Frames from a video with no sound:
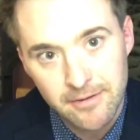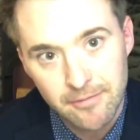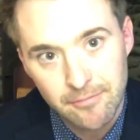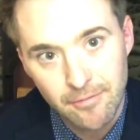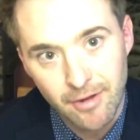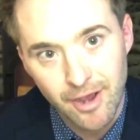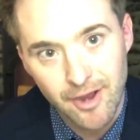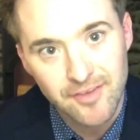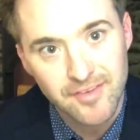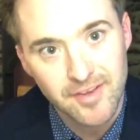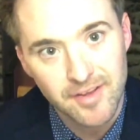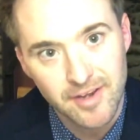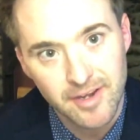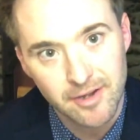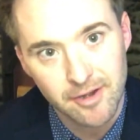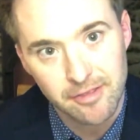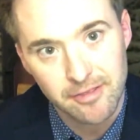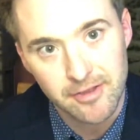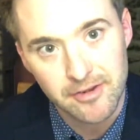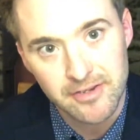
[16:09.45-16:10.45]
writing in
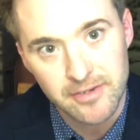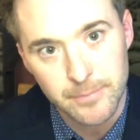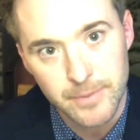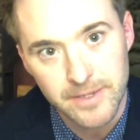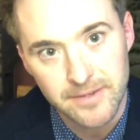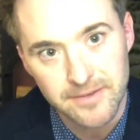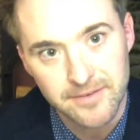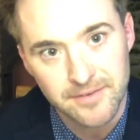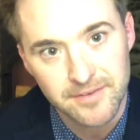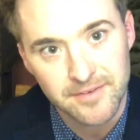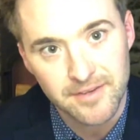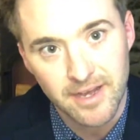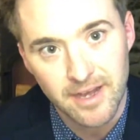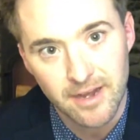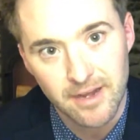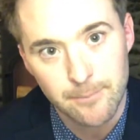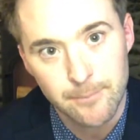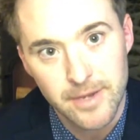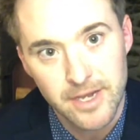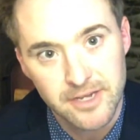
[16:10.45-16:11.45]
a Thunderbird style
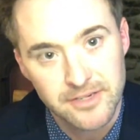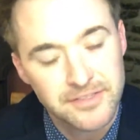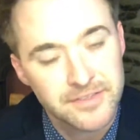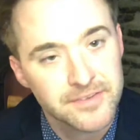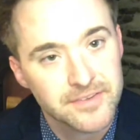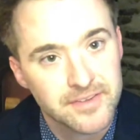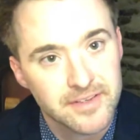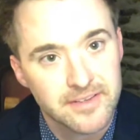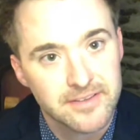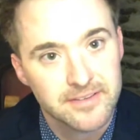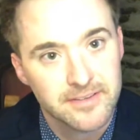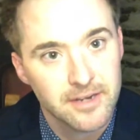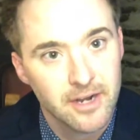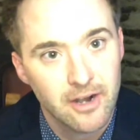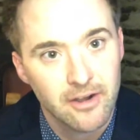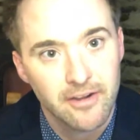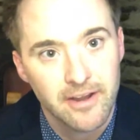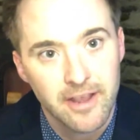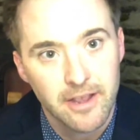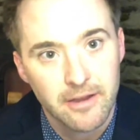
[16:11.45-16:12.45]
emergency
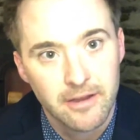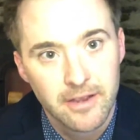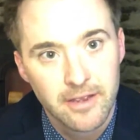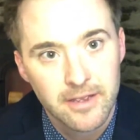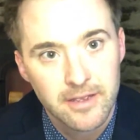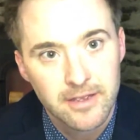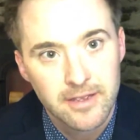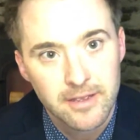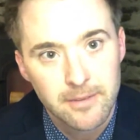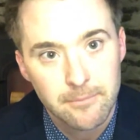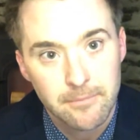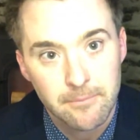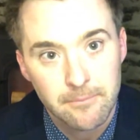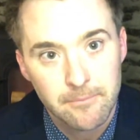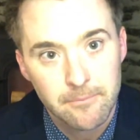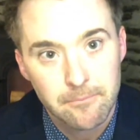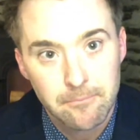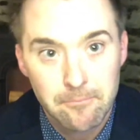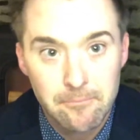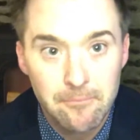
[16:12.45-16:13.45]
scenario.
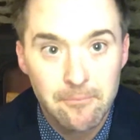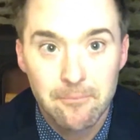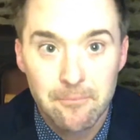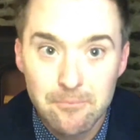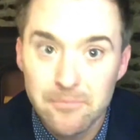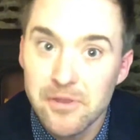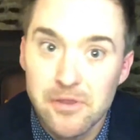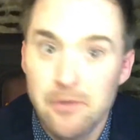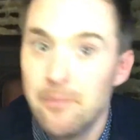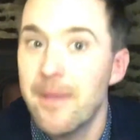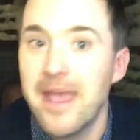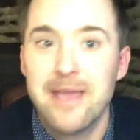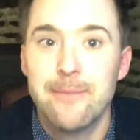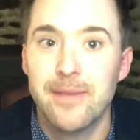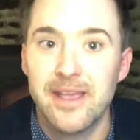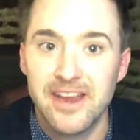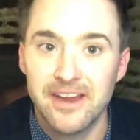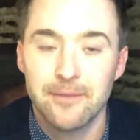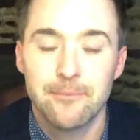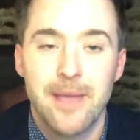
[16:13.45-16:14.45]
You may
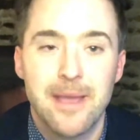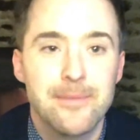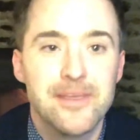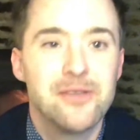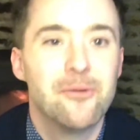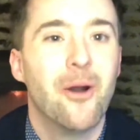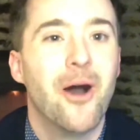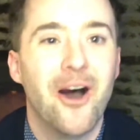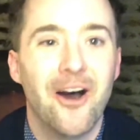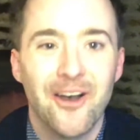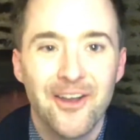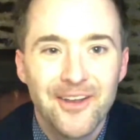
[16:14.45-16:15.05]
be, maybe you are.